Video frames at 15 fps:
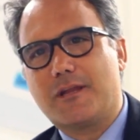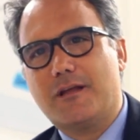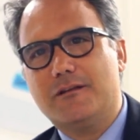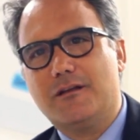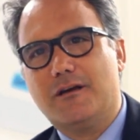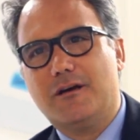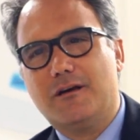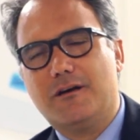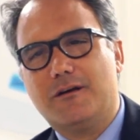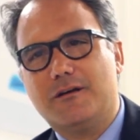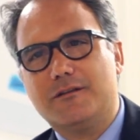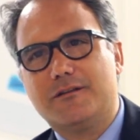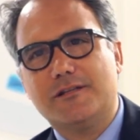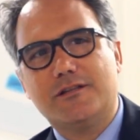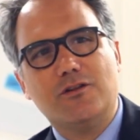a
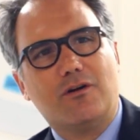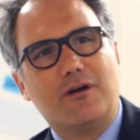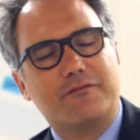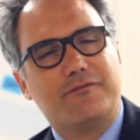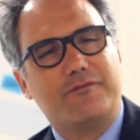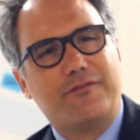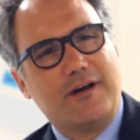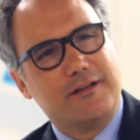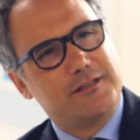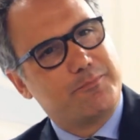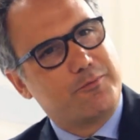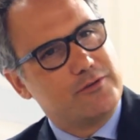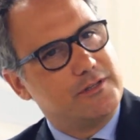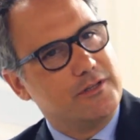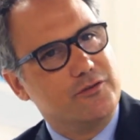fast
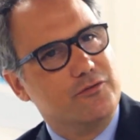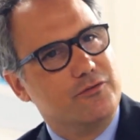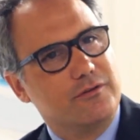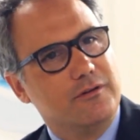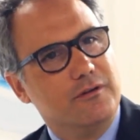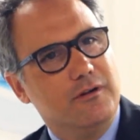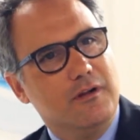procedure.